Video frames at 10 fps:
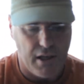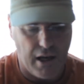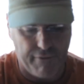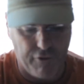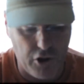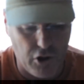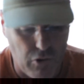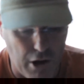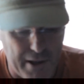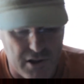Uh, for your
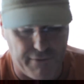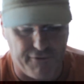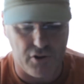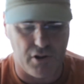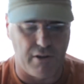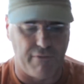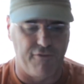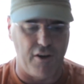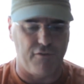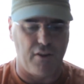romance, the 1st to the
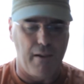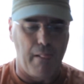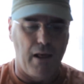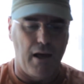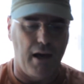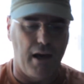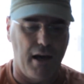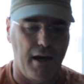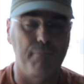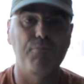5th,
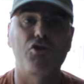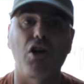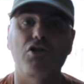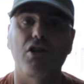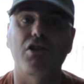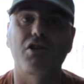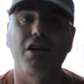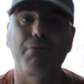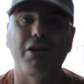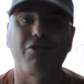um, shows that it's
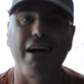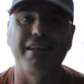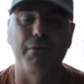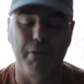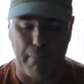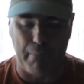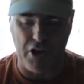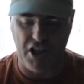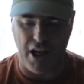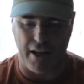going to be great to be
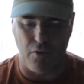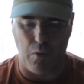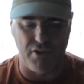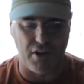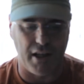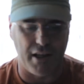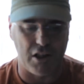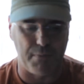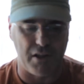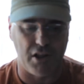appreciated once again,
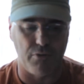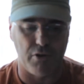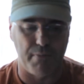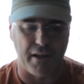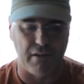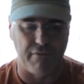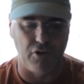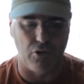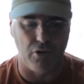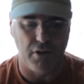especially in respect
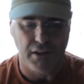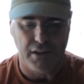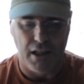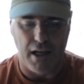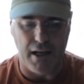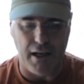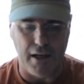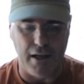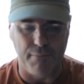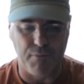of your
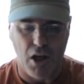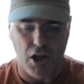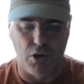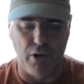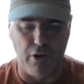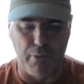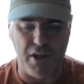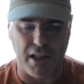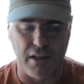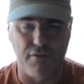uh, career
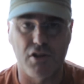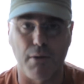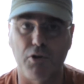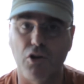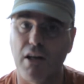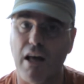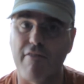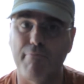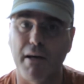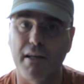objectives. Someone you
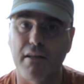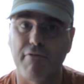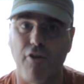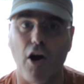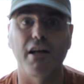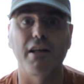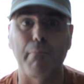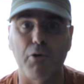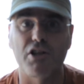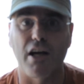love may finally
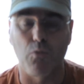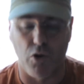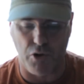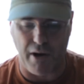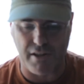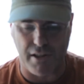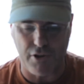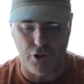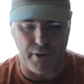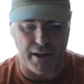appreciate what you're
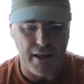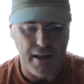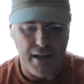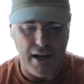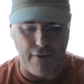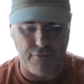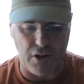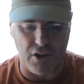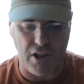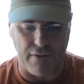actually doing. After
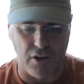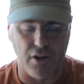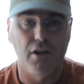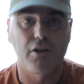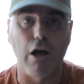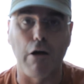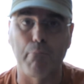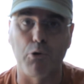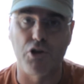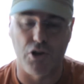the 7th,
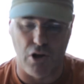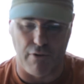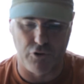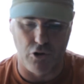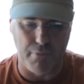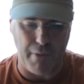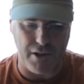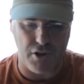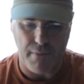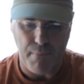don't push yourself too
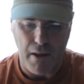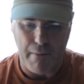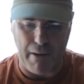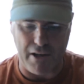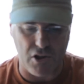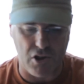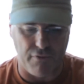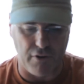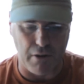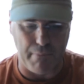much. Pat
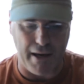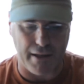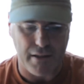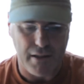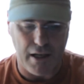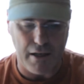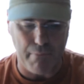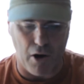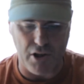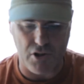yourself on the back and
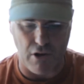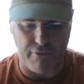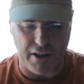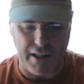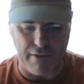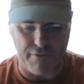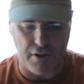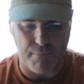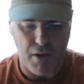buy yourself a gift.